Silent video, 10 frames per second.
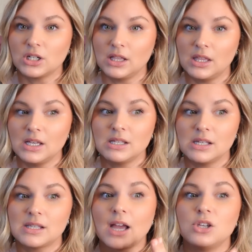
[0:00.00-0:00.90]
in this
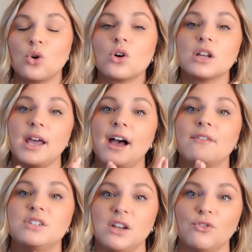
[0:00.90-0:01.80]
is that you're gonna
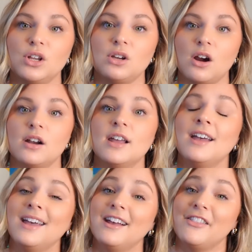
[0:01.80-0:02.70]
have different yarn
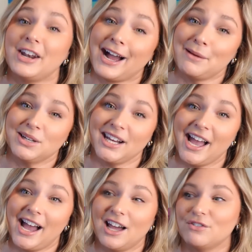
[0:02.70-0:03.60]
than I'm gonna
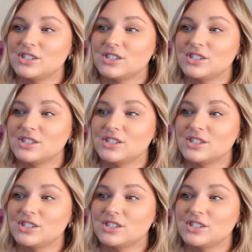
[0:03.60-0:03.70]
have.